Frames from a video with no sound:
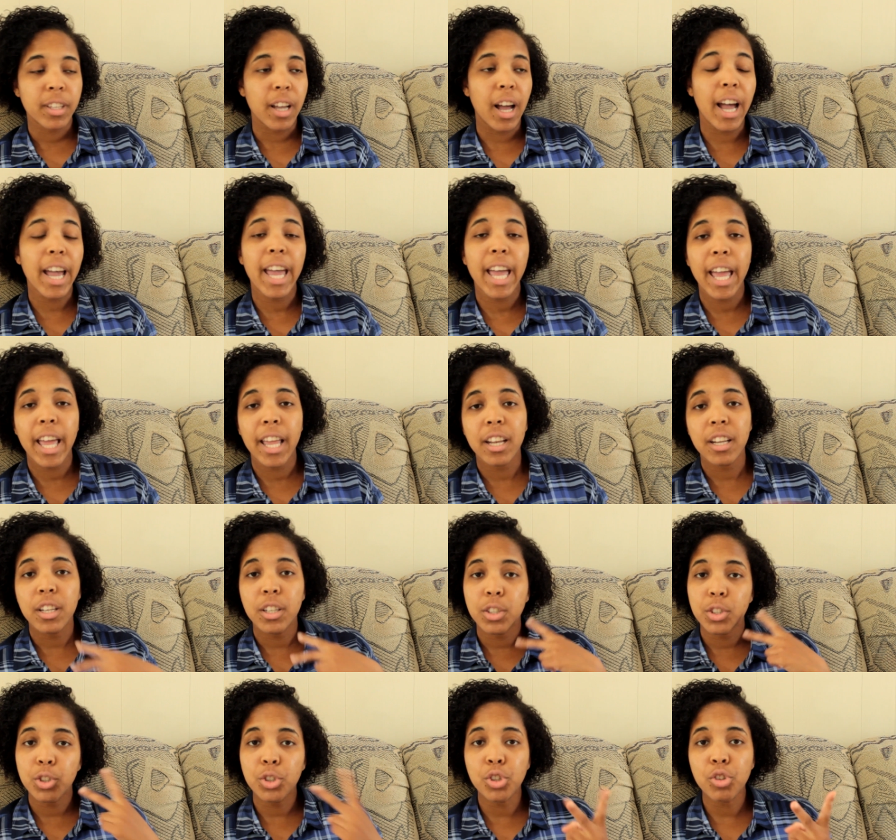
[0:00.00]
I had
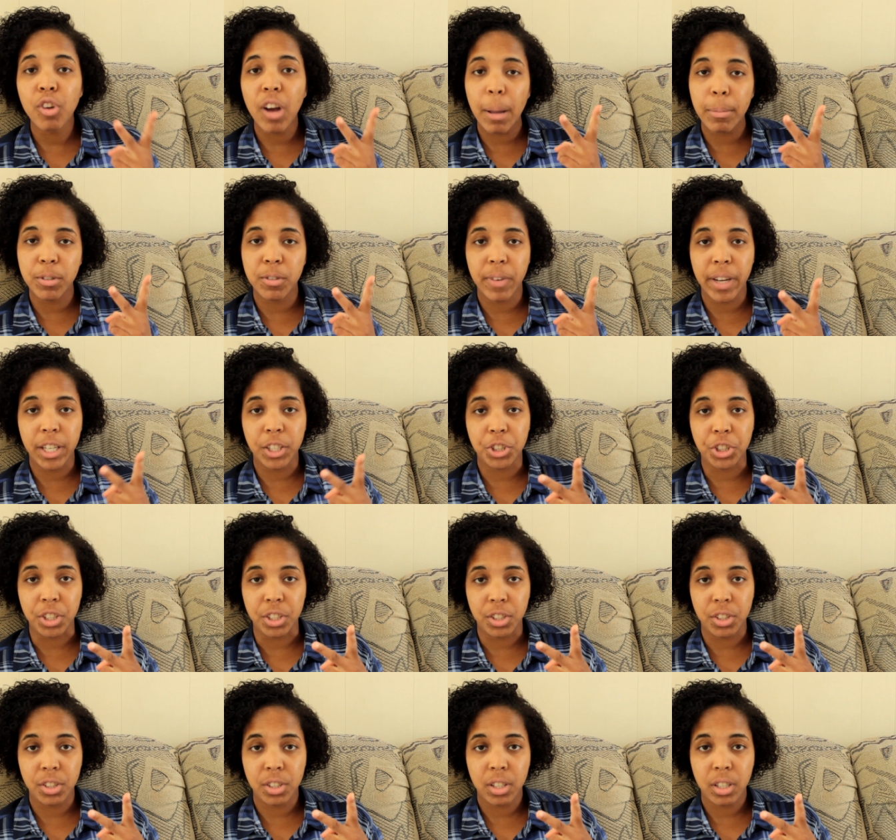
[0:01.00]
2
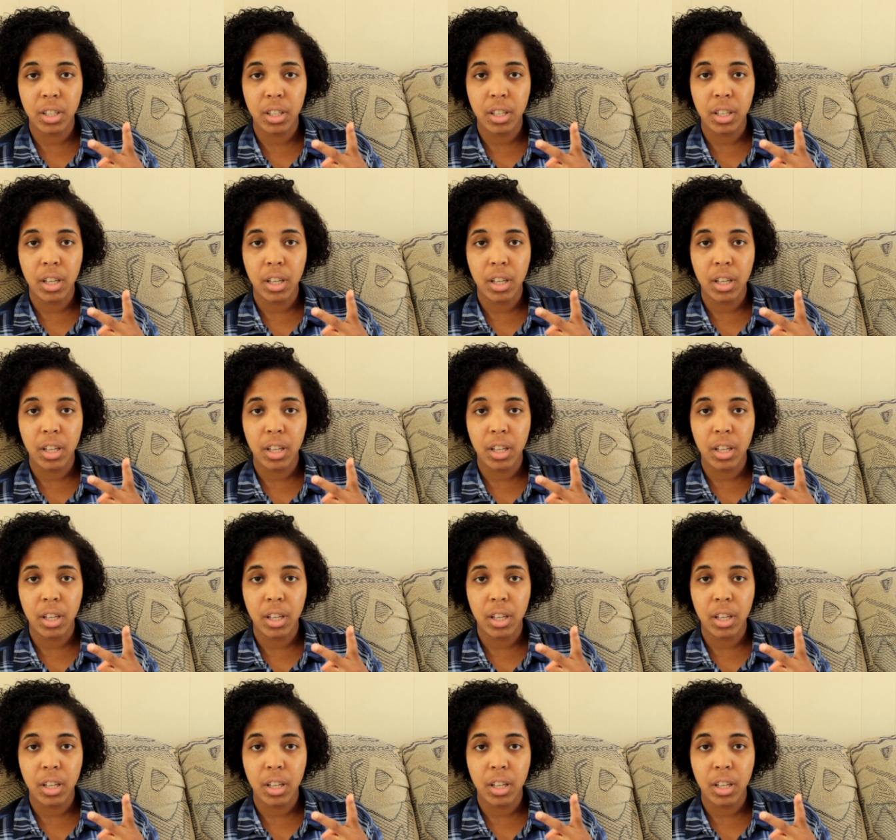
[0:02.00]
observations.